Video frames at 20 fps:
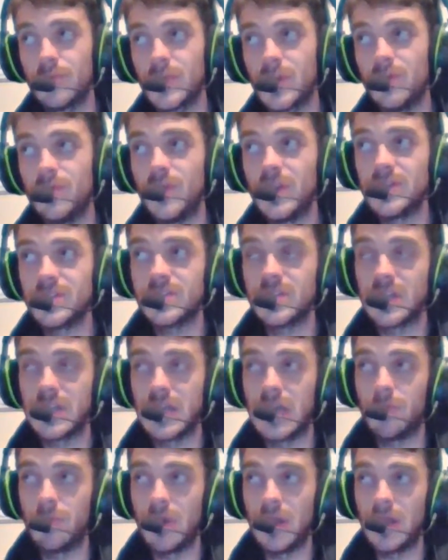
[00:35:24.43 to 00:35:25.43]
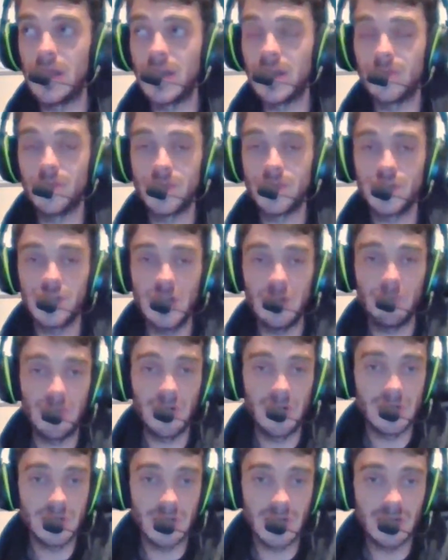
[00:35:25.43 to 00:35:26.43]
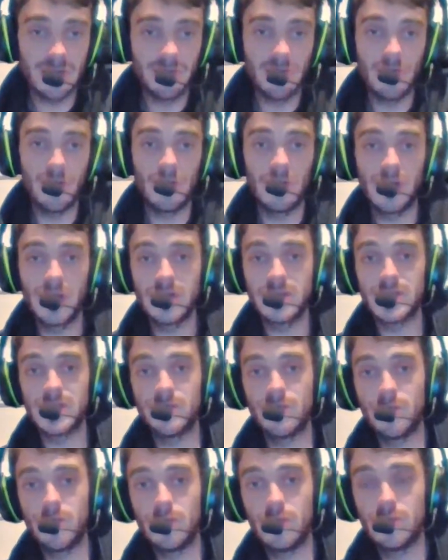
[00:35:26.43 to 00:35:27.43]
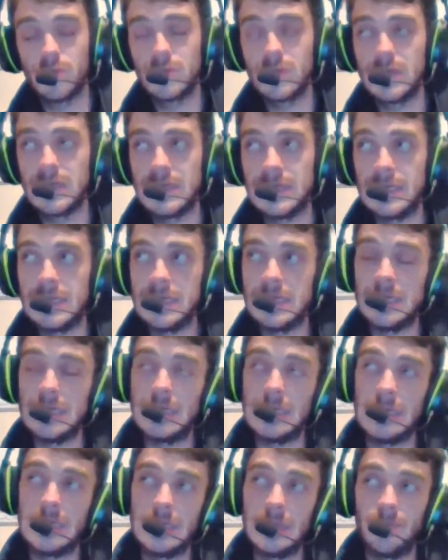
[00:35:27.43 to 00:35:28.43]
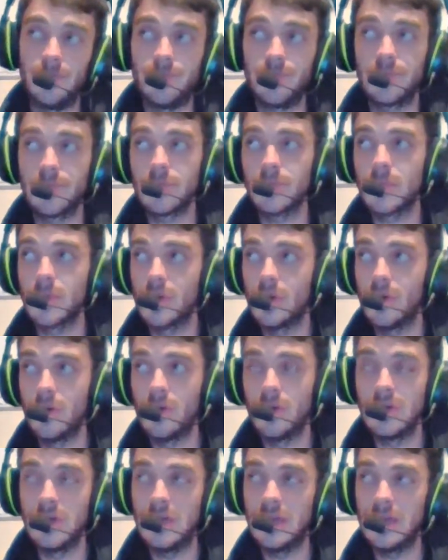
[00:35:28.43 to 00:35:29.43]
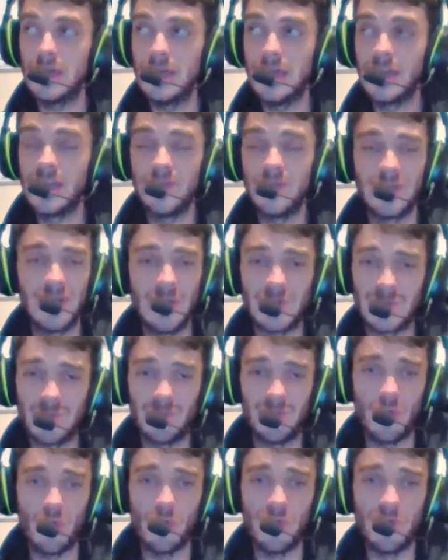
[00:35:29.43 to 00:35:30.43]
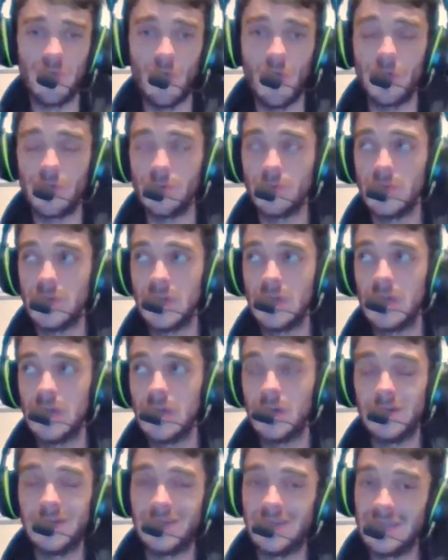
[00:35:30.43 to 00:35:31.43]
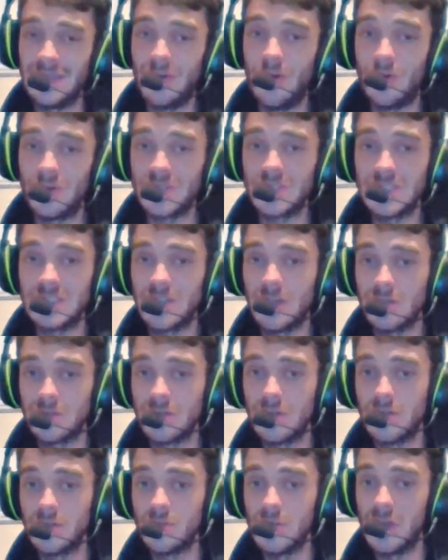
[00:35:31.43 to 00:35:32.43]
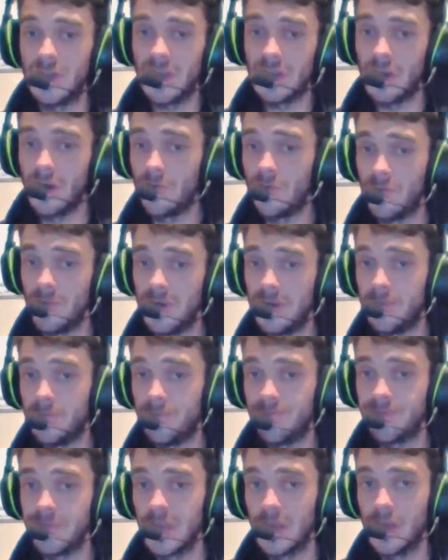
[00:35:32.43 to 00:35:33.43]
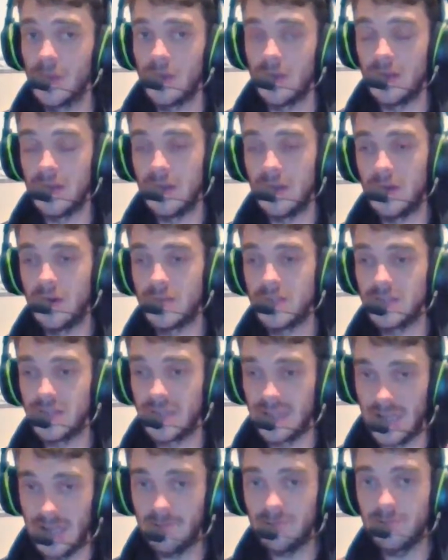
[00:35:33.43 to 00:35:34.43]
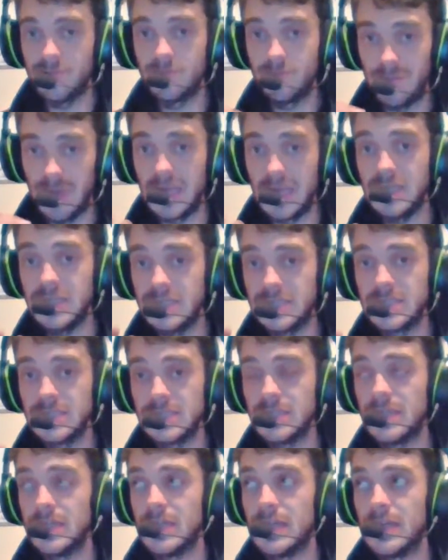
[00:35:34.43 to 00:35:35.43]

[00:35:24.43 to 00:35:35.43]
Convincingly outplayed in the Champions League final against Liverpool. And even that was a poor final. I honestly don't know where they go from here. I think they have peaked.